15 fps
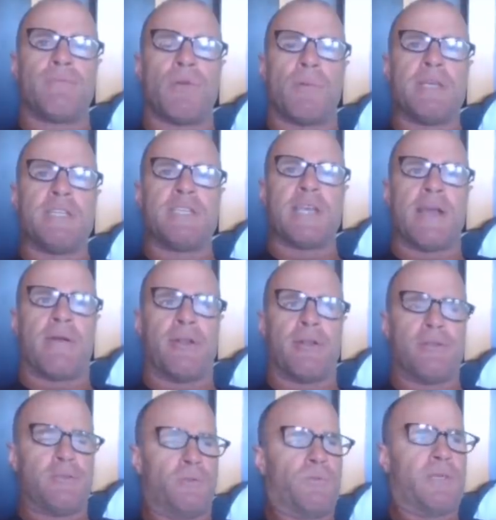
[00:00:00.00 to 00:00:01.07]
Robbie Tarrant,
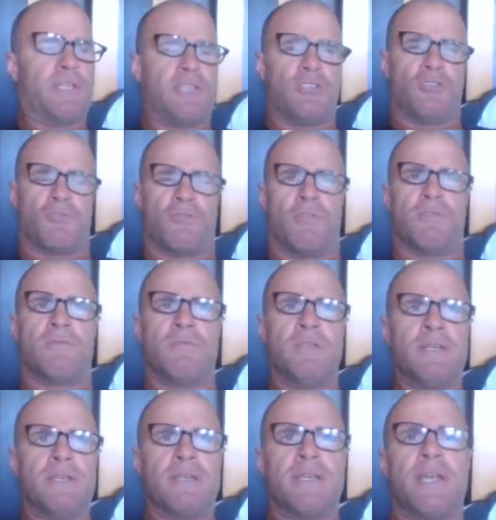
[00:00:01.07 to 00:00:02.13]
who's a really strong
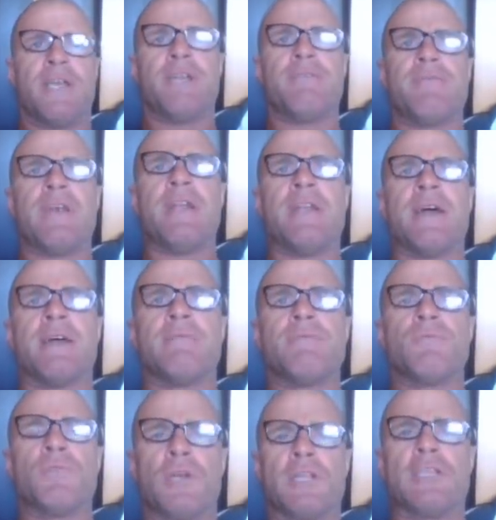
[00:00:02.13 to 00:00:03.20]
key defender,
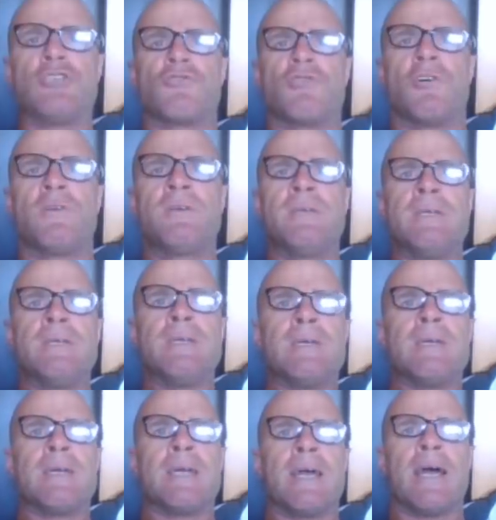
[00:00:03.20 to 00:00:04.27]
really strong,
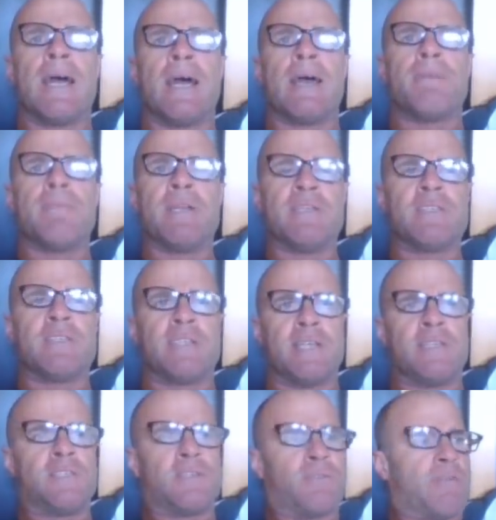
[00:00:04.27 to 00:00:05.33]
and is a
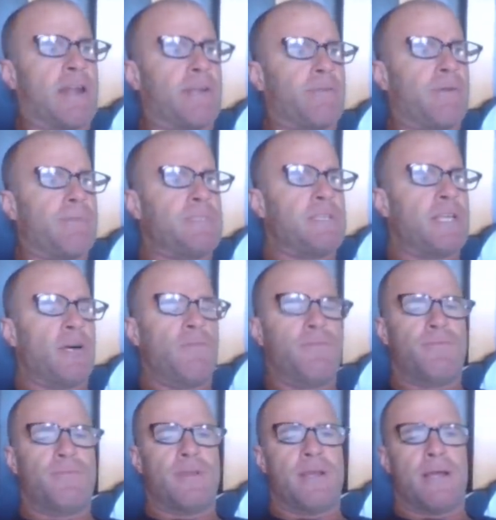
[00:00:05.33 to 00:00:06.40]
decent runner
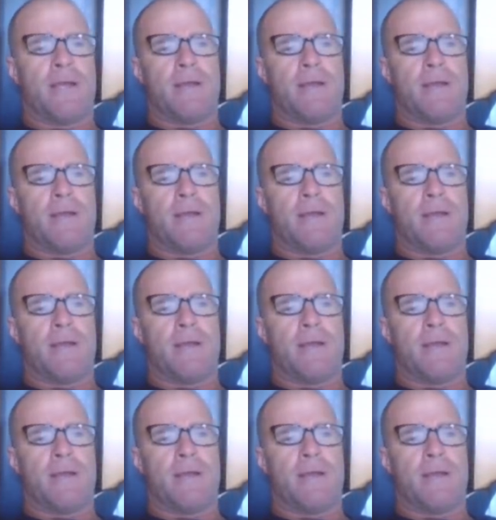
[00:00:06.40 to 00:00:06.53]
himself.